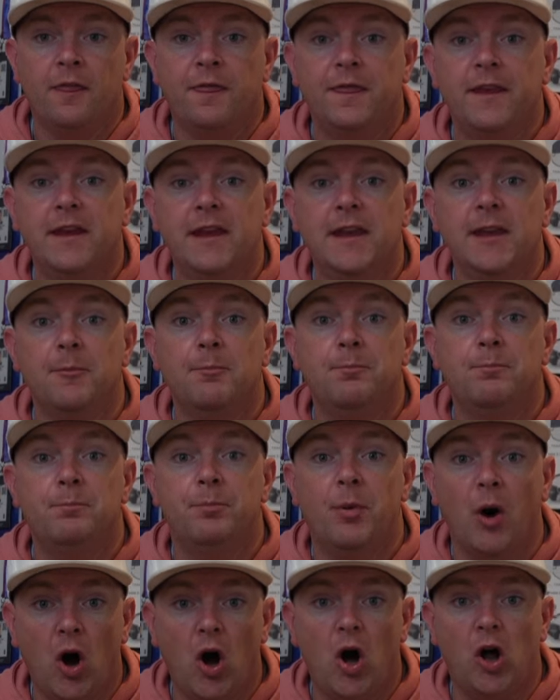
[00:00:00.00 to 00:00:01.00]
The
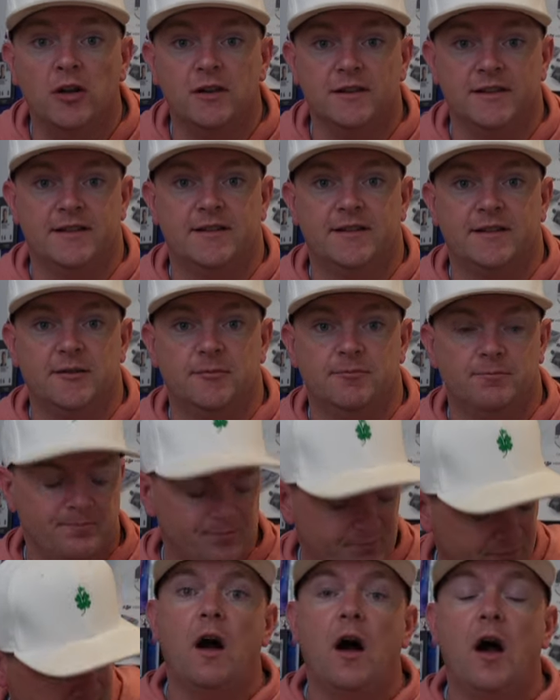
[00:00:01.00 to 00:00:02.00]
balls,
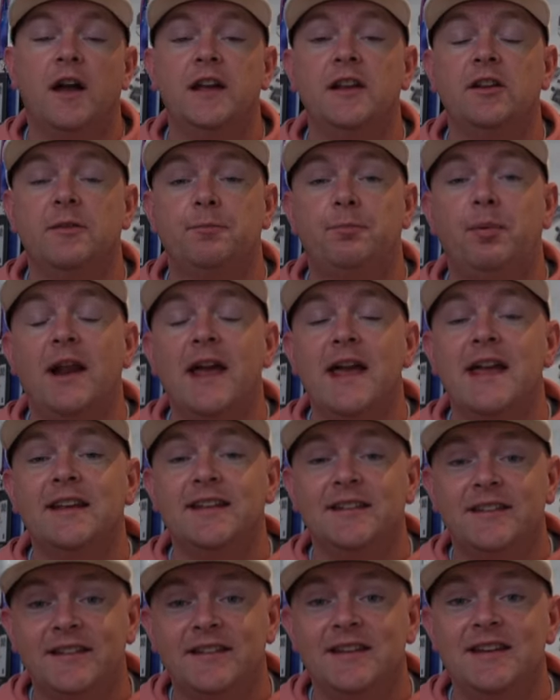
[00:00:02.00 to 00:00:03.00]
I play
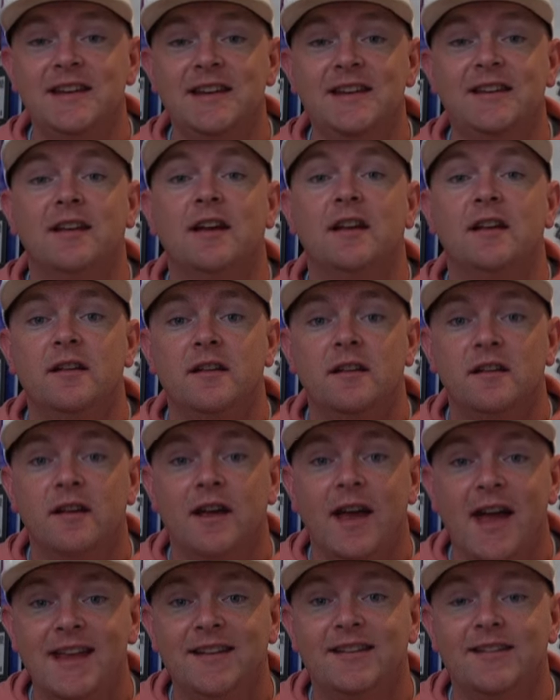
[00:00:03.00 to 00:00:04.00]
seed
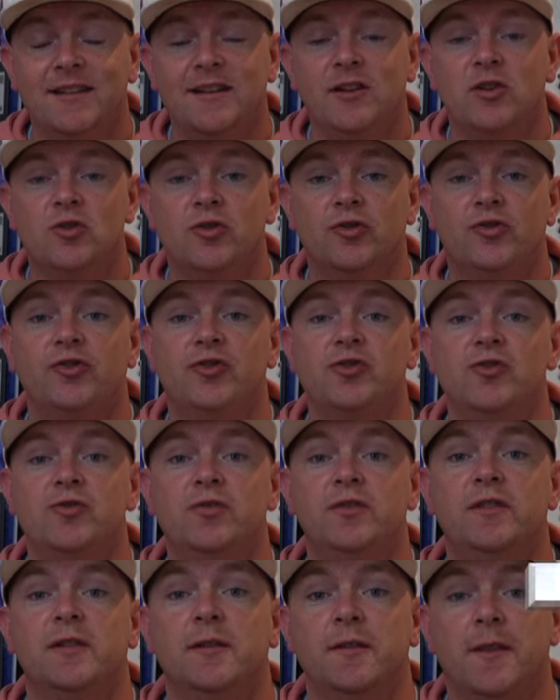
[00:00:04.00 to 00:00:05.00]

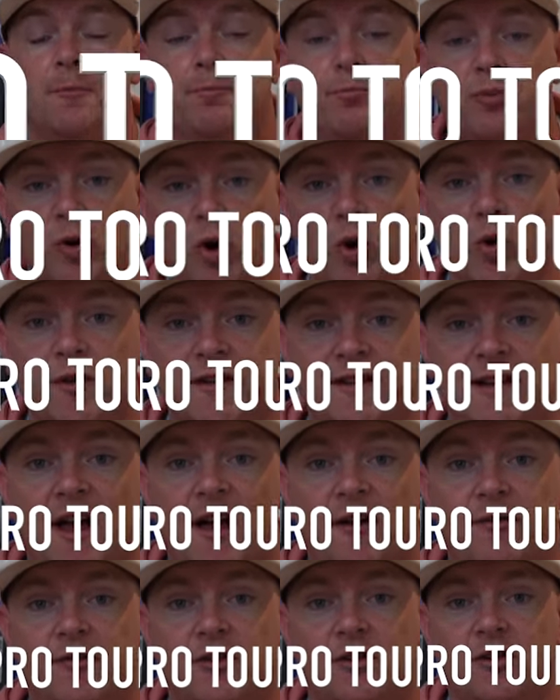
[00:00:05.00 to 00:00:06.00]
SDO2's, the
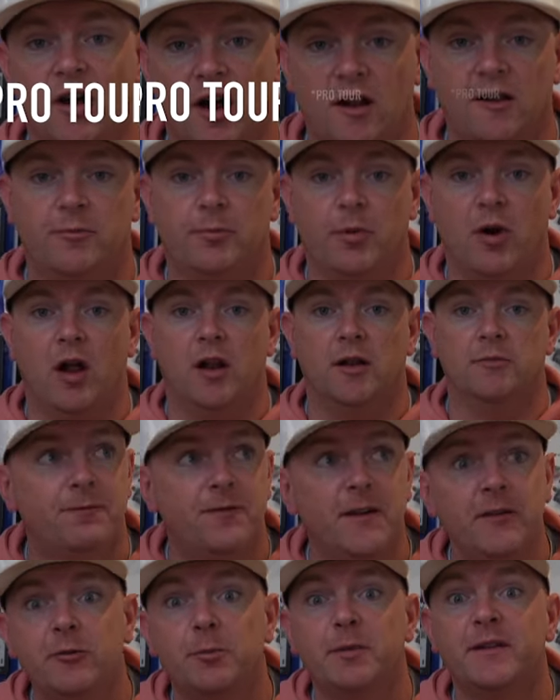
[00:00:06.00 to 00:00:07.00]
ProSoft golf ball.
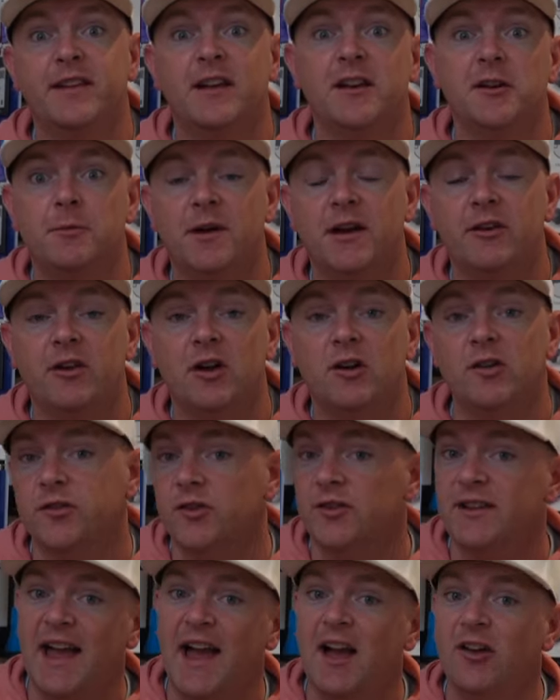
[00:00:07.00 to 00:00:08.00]
50% of my rounds
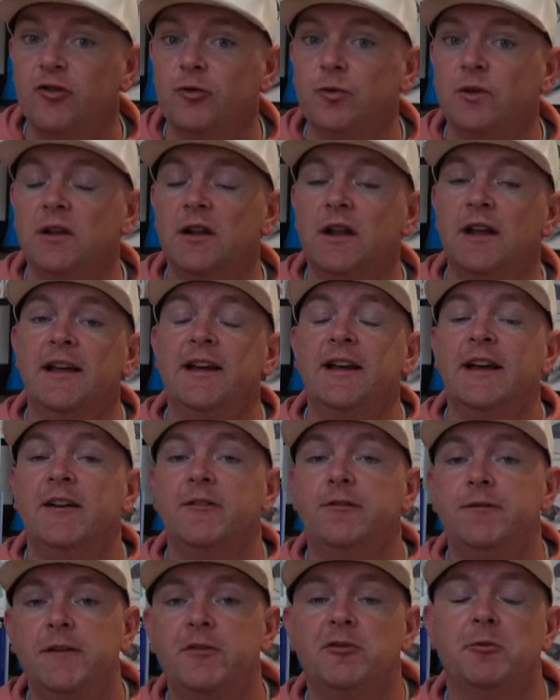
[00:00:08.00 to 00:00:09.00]
are casual,
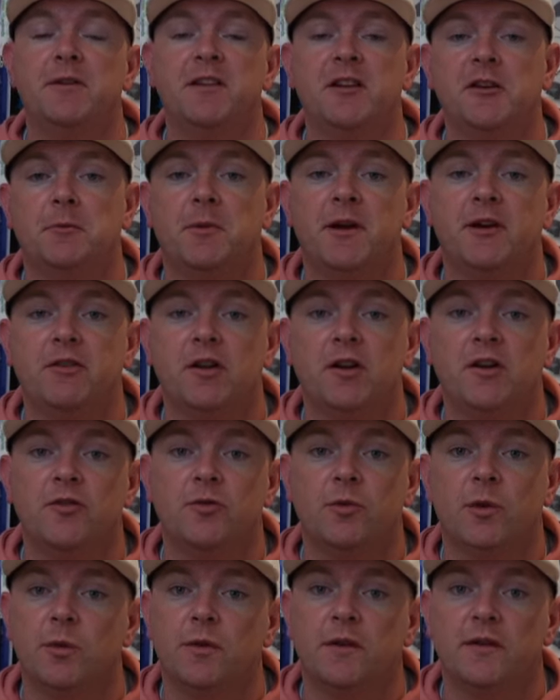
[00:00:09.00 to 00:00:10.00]
and 50% of my rounds
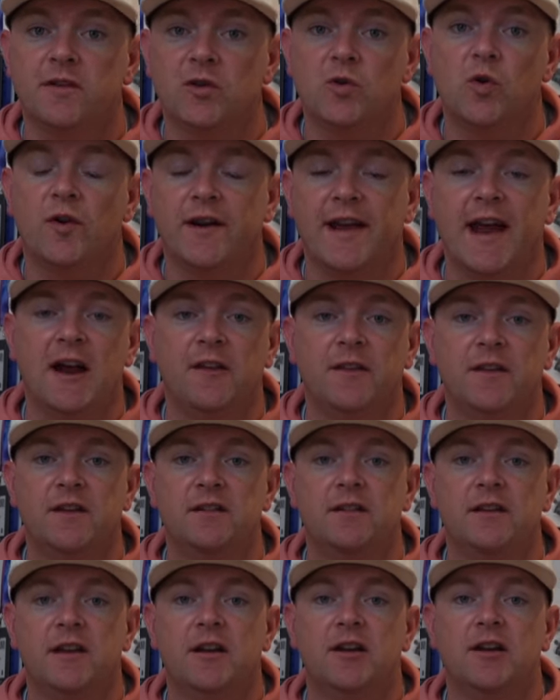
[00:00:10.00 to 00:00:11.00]
were with a scorecard
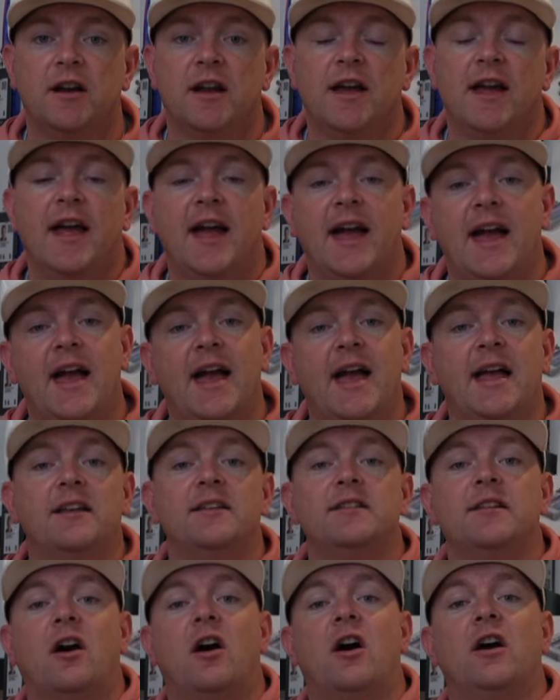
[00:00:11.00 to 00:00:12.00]
this year.
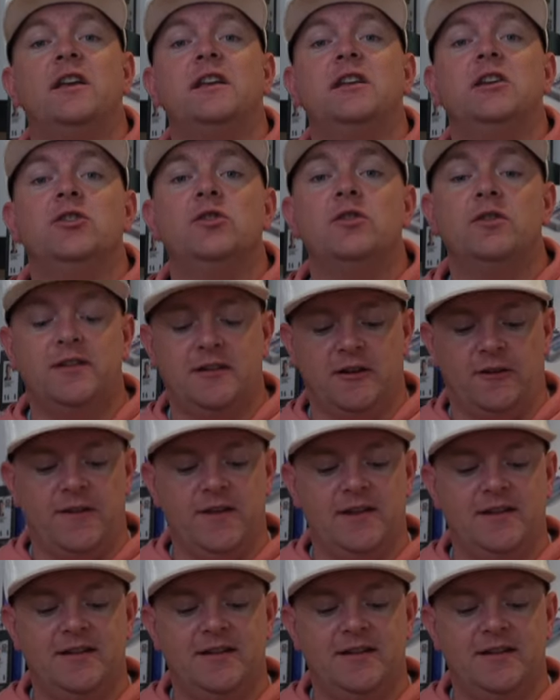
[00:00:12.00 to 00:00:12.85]
And I used the